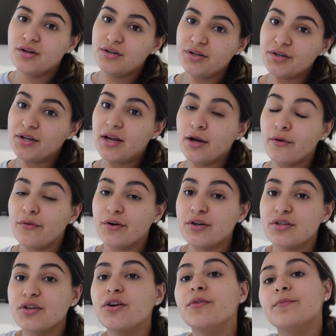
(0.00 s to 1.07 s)
good care of her.
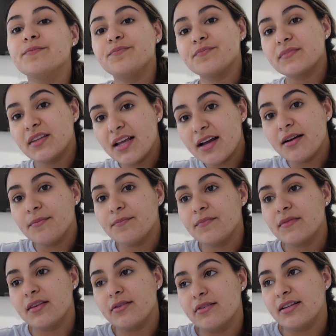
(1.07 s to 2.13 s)
So, yeah,
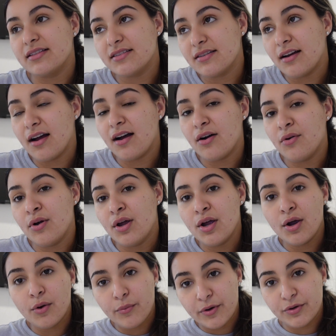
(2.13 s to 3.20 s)
that's how
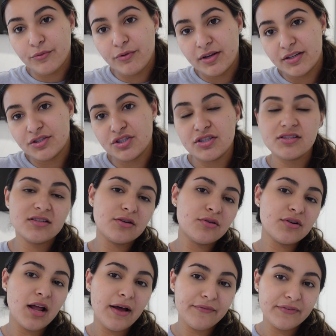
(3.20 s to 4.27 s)
we're doing. She's still
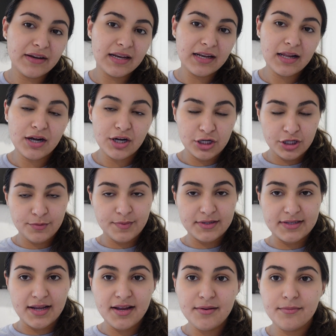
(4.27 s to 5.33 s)
not feeling like
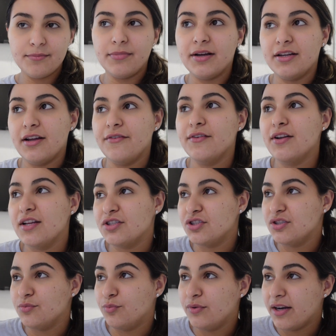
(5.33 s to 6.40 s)
100%, but I feel like
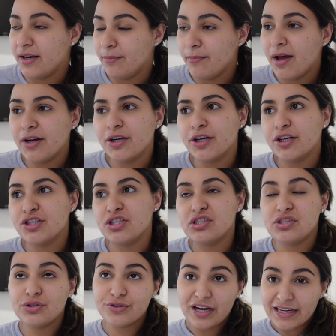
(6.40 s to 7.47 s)
she's getting better. She's
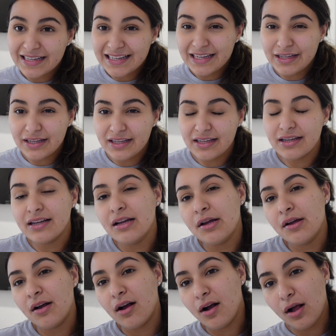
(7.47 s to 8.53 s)
still not eating
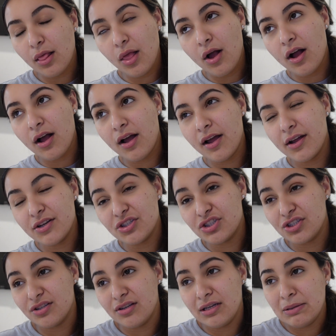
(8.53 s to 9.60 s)
a lot.
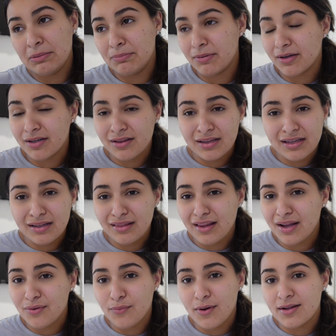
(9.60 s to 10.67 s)
She barely,
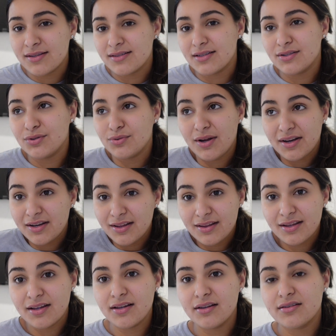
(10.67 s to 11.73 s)
like, wants to do
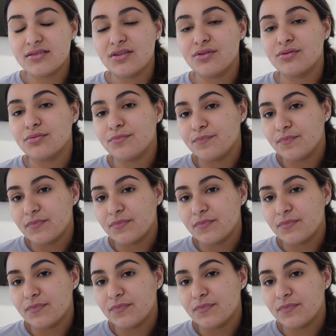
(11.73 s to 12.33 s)
anything. So,